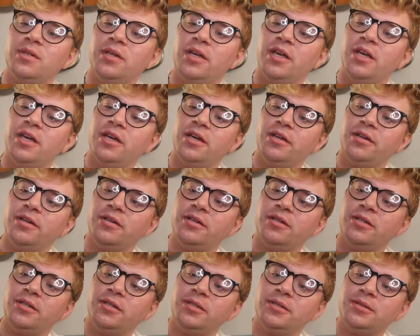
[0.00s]
And
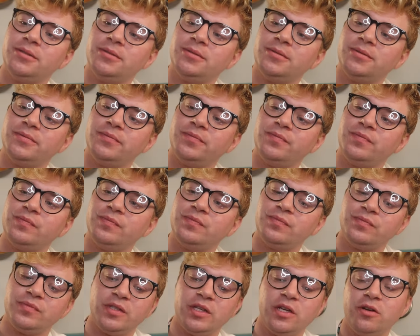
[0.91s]

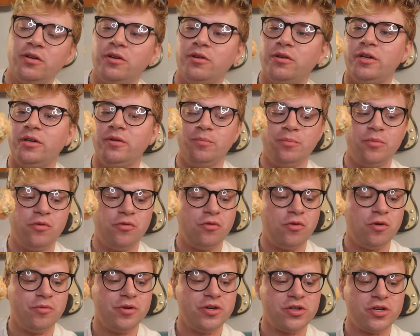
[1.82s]
you know what,
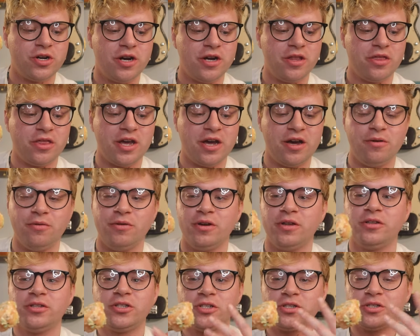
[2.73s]
before we try it that way,
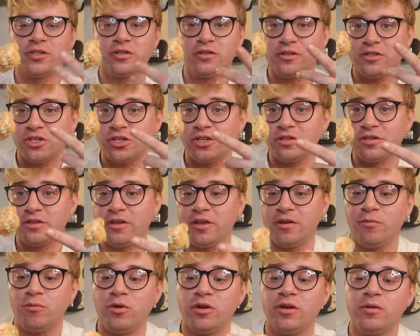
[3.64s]
let's just
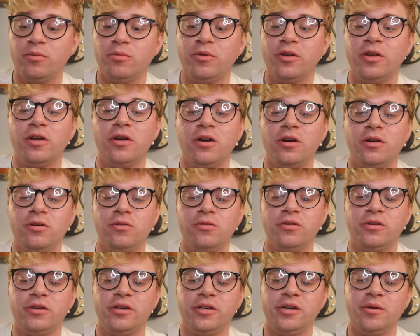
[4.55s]
give what we got
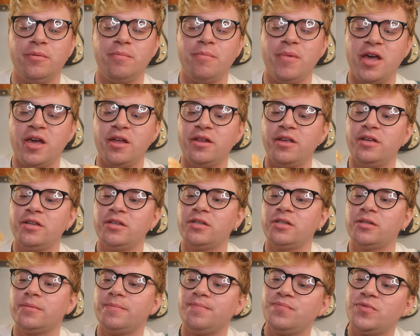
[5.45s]
going on here.
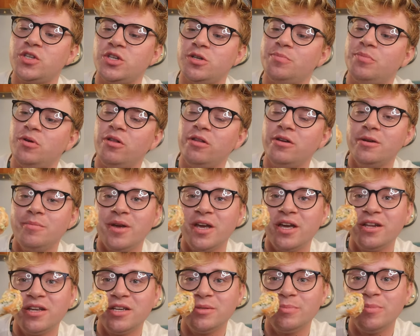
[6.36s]
Mayonnaise, chipotle
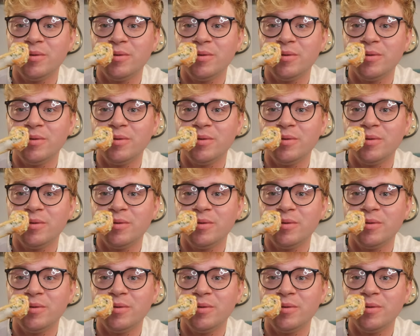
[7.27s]
mayonnaise